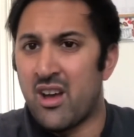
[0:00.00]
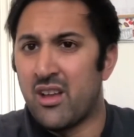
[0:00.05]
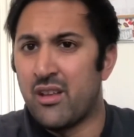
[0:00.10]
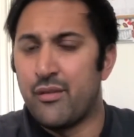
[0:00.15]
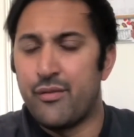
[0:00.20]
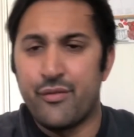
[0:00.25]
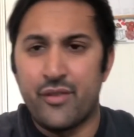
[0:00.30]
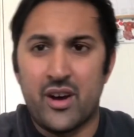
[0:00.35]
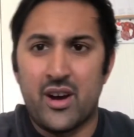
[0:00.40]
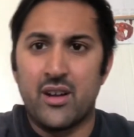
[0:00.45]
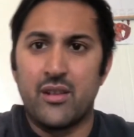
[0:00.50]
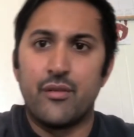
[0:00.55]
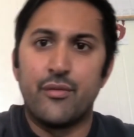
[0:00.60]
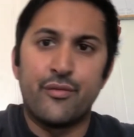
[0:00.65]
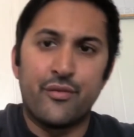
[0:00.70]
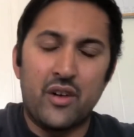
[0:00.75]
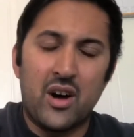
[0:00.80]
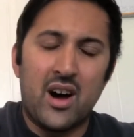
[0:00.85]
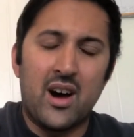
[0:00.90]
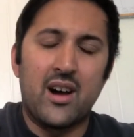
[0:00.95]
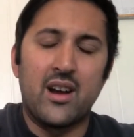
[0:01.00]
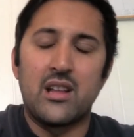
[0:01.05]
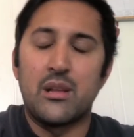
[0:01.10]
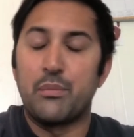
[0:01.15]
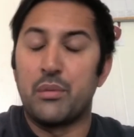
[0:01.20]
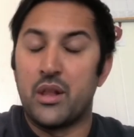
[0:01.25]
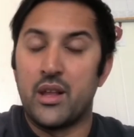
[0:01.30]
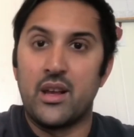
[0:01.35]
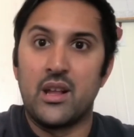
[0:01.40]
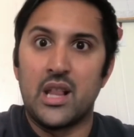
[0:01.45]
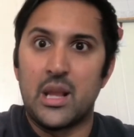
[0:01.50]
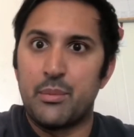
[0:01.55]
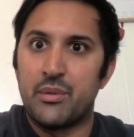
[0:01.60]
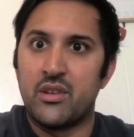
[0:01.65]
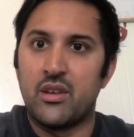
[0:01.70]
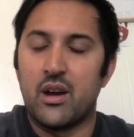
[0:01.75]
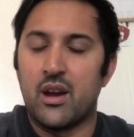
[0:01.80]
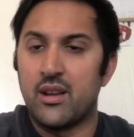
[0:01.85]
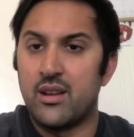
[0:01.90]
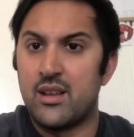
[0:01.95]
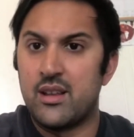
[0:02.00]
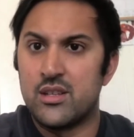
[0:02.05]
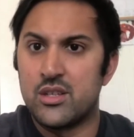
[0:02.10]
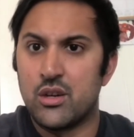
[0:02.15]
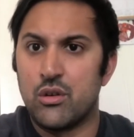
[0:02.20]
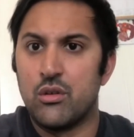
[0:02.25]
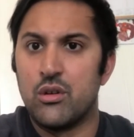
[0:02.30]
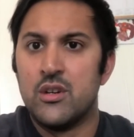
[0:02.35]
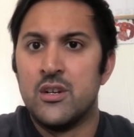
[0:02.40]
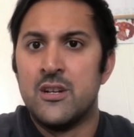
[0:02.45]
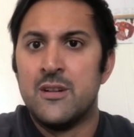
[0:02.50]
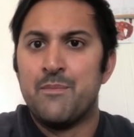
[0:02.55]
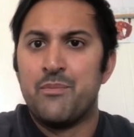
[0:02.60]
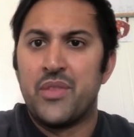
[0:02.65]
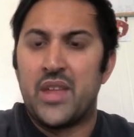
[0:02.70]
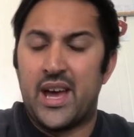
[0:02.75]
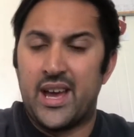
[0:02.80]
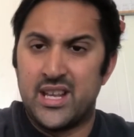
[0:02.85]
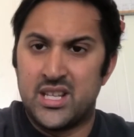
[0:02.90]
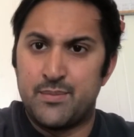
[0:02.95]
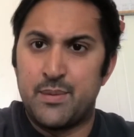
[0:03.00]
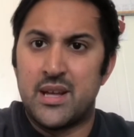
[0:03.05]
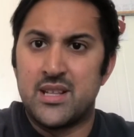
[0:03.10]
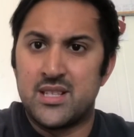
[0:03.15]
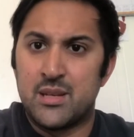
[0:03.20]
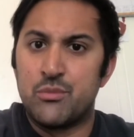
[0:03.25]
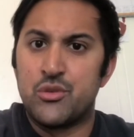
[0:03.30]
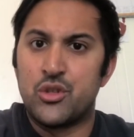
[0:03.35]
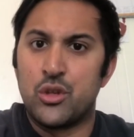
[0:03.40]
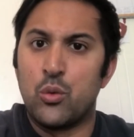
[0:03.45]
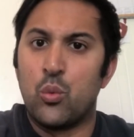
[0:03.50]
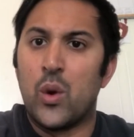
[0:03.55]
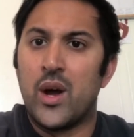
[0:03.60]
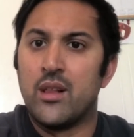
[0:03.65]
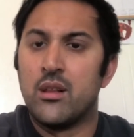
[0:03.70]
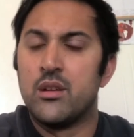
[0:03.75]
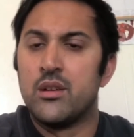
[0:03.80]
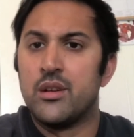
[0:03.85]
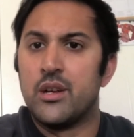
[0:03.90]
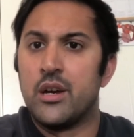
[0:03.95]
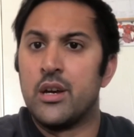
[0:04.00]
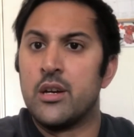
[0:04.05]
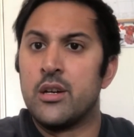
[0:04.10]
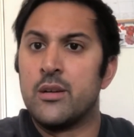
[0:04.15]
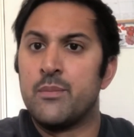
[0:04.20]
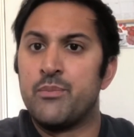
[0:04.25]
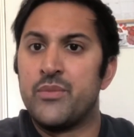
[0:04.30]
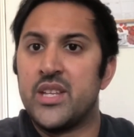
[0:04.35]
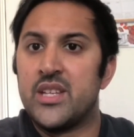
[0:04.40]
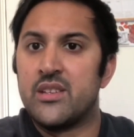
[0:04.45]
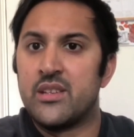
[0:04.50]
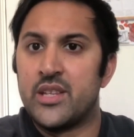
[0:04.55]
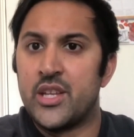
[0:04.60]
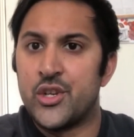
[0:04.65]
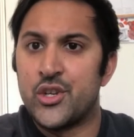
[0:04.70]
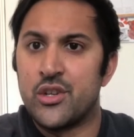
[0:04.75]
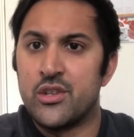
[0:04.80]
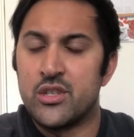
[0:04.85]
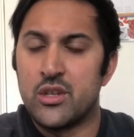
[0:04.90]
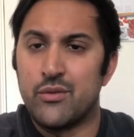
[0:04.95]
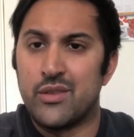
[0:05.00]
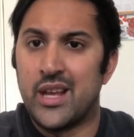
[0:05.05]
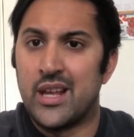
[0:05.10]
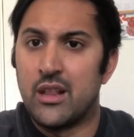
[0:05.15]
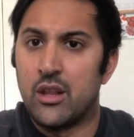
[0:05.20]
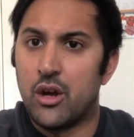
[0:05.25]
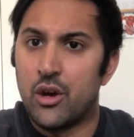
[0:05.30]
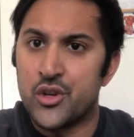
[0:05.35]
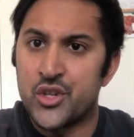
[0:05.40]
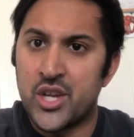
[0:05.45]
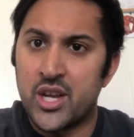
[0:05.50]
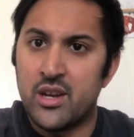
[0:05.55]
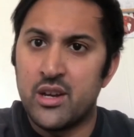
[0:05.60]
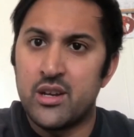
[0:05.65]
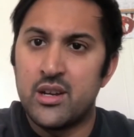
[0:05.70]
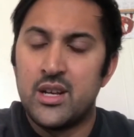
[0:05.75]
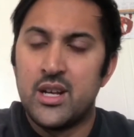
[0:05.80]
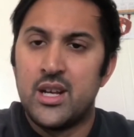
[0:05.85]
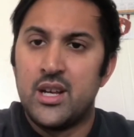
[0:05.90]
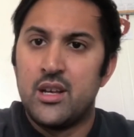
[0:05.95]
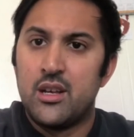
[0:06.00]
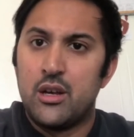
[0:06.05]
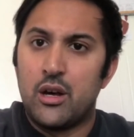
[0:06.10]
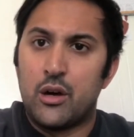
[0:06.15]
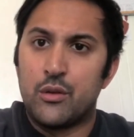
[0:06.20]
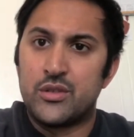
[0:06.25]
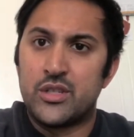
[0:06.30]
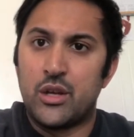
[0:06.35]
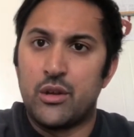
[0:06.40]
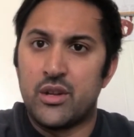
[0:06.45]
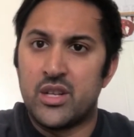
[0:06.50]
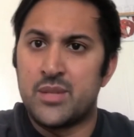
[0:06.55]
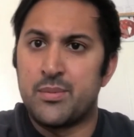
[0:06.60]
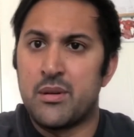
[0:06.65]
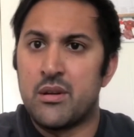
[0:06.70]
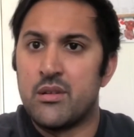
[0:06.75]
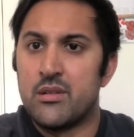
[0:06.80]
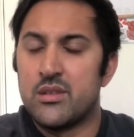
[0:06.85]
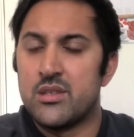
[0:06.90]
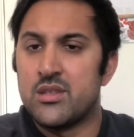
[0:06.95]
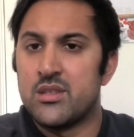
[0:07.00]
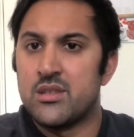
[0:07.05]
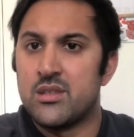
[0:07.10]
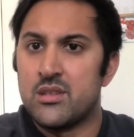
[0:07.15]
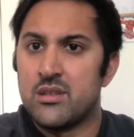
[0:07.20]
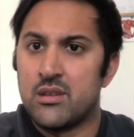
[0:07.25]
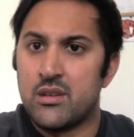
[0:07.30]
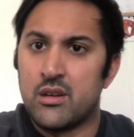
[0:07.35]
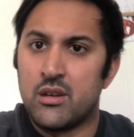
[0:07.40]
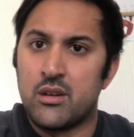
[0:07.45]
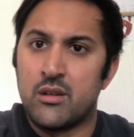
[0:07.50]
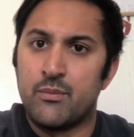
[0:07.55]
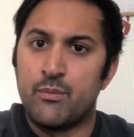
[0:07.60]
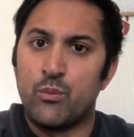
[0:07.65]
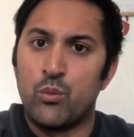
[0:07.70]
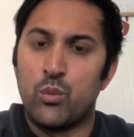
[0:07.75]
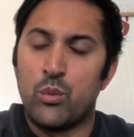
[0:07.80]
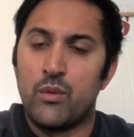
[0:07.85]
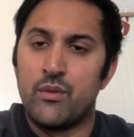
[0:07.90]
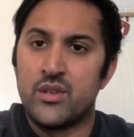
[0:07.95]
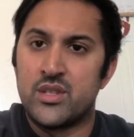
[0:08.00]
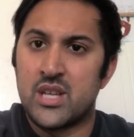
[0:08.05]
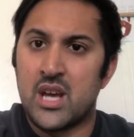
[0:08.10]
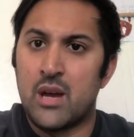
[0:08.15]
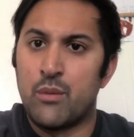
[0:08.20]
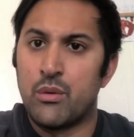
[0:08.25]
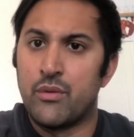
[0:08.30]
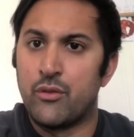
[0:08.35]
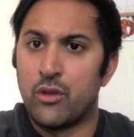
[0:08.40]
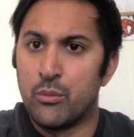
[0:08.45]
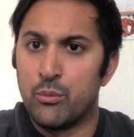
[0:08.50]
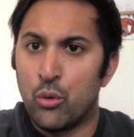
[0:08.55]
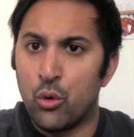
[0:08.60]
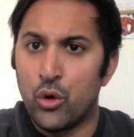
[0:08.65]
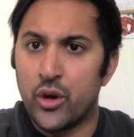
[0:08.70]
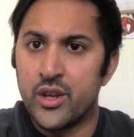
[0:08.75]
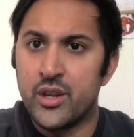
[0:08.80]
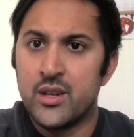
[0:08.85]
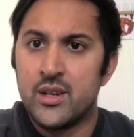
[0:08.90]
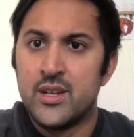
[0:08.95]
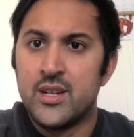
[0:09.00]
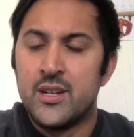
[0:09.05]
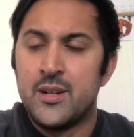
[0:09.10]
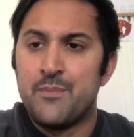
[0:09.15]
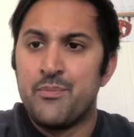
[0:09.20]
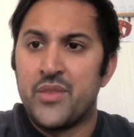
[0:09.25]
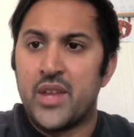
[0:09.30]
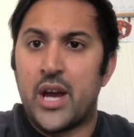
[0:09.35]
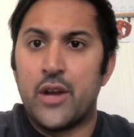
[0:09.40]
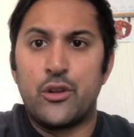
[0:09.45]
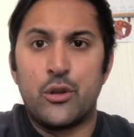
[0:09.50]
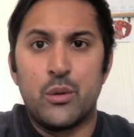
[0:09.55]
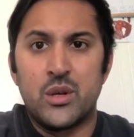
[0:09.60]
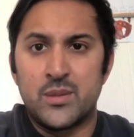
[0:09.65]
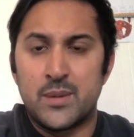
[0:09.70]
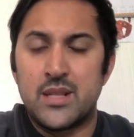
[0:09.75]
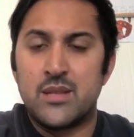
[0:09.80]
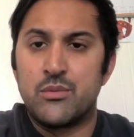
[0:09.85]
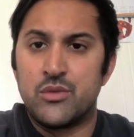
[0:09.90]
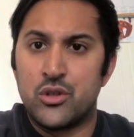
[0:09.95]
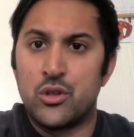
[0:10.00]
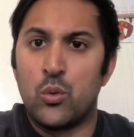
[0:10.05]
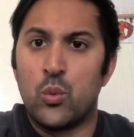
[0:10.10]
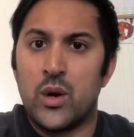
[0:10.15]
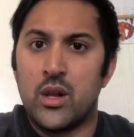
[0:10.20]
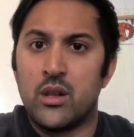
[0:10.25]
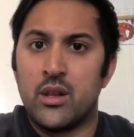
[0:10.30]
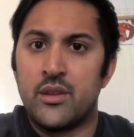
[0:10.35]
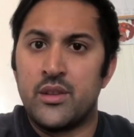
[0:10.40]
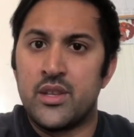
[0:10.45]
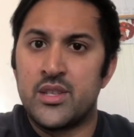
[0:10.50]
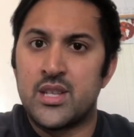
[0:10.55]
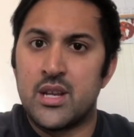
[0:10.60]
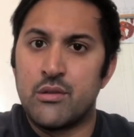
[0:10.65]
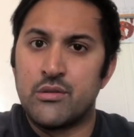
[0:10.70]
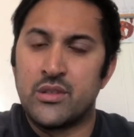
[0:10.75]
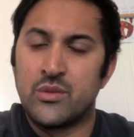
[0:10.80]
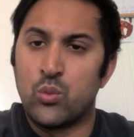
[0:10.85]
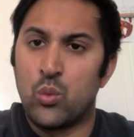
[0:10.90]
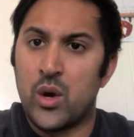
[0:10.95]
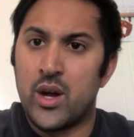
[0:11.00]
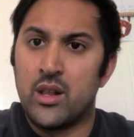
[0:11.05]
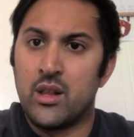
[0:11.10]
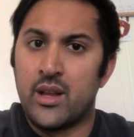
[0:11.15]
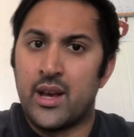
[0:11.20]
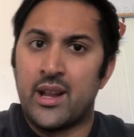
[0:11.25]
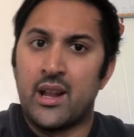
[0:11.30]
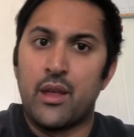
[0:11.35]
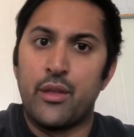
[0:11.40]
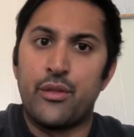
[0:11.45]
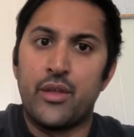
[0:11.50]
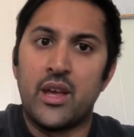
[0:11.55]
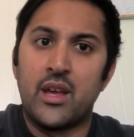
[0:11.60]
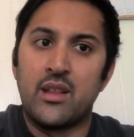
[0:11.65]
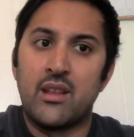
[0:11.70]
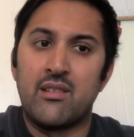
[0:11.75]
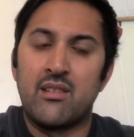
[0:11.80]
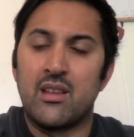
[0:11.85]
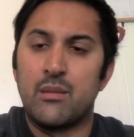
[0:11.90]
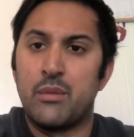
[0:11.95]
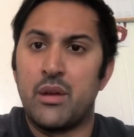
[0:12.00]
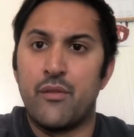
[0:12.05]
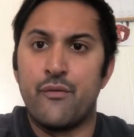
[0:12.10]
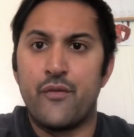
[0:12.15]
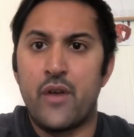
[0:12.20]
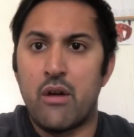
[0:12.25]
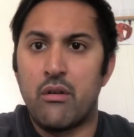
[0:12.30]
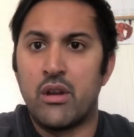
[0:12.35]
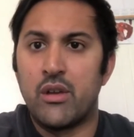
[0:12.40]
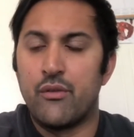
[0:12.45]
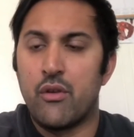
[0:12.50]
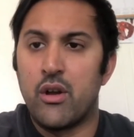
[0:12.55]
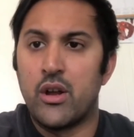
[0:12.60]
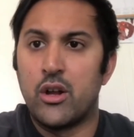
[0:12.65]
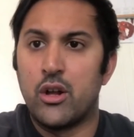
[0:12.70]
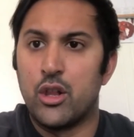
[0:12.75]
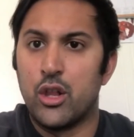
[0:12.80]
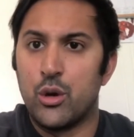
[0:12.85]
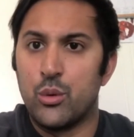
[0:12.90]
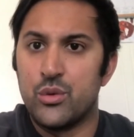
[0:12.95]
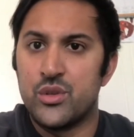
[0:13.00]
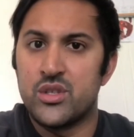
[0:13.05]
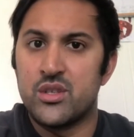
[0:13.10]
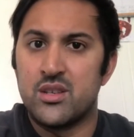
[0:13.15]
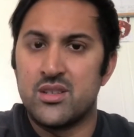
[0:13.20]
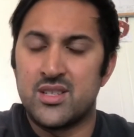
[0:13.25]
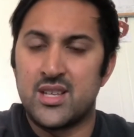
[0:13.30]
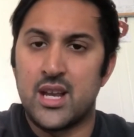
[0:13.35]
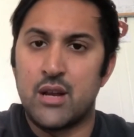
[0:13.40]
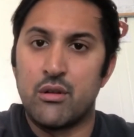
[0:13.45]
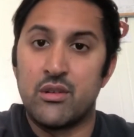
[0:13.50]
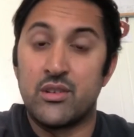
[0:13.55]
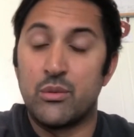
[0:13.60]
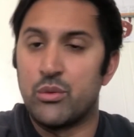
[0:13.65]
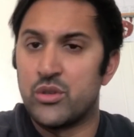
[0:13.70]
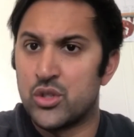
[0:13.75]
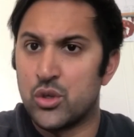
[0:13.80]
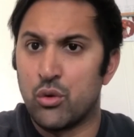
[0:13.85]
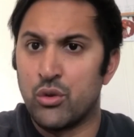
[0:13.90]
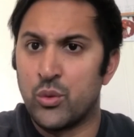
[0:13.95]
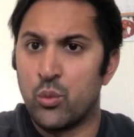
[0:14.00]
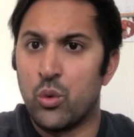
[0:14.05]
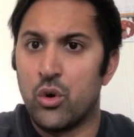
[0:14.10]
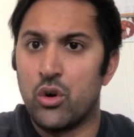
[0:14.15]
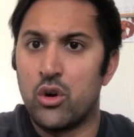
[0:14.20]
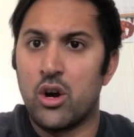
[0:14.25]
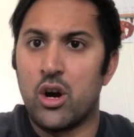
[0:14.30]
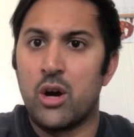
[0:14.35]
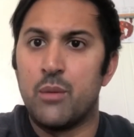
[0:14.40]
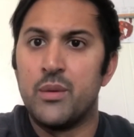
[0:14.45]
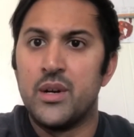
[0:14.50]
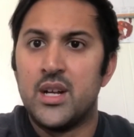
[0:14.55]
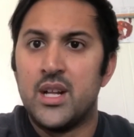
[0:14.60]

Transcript: player, Labuschagne. So I expect him to do well. These conditions of like last year, obviously got experience with his time with Glamorgan. I do expect him to do well in this series as well. And I think it's going to be a very, very close series. We saw in the World Cup,